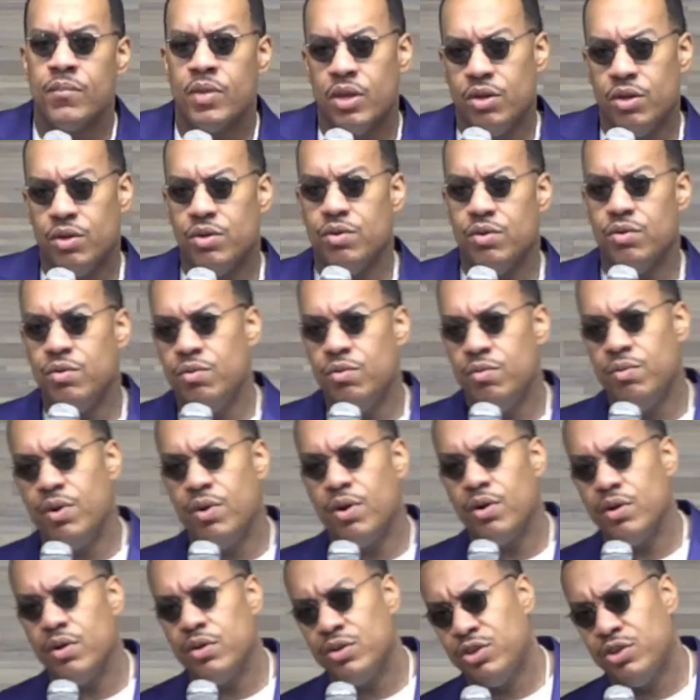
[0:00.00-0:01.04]
who
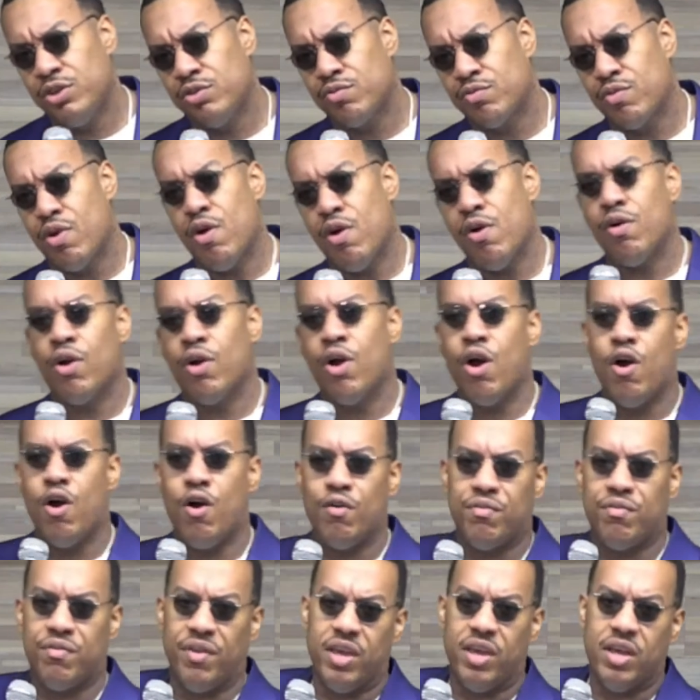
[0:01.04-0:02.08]
were strung
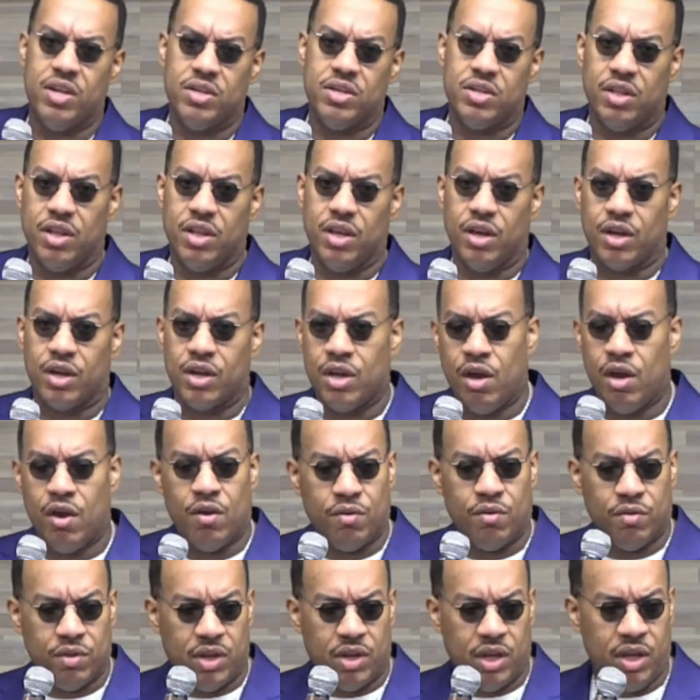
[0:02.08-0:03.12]
off into the
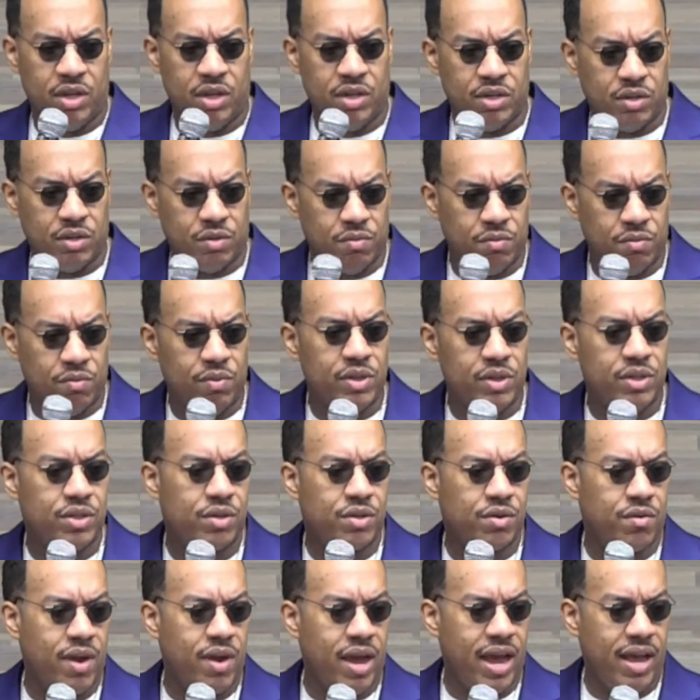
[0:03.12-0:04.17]
occult, into
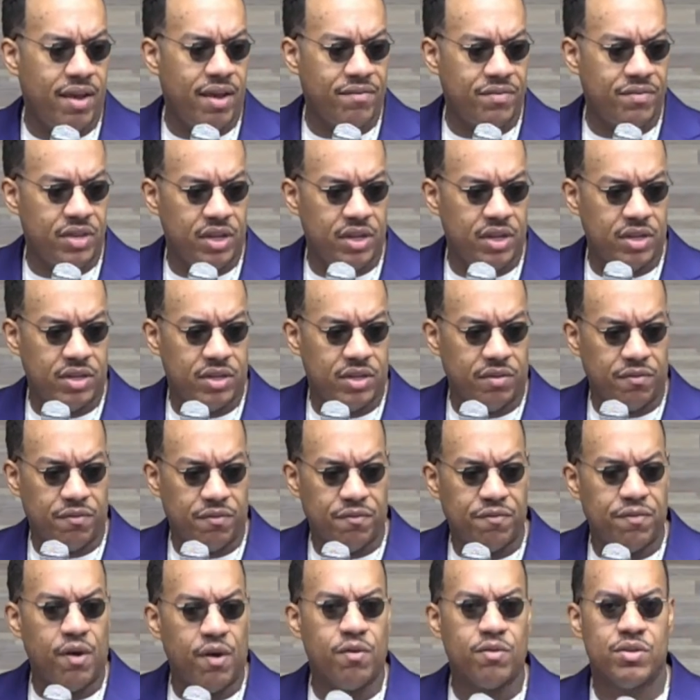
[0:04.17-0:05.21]
witchcraft, into
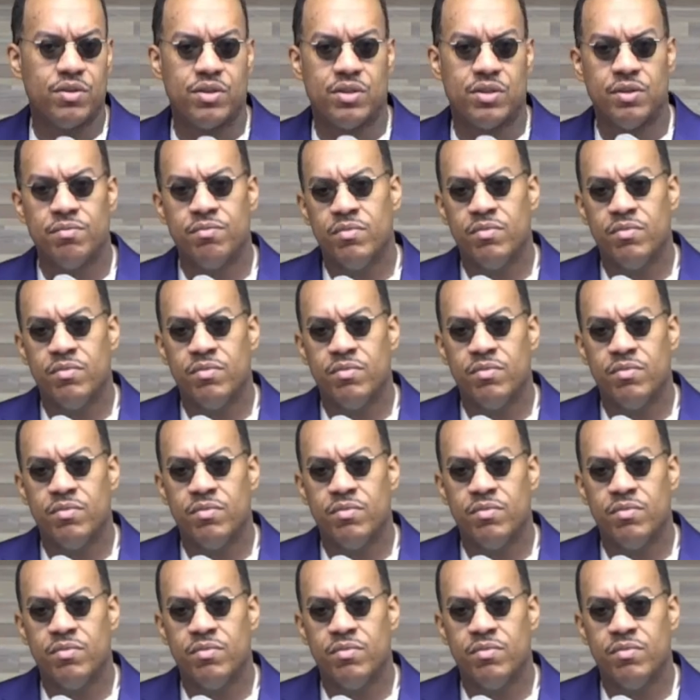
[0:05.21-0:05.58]
false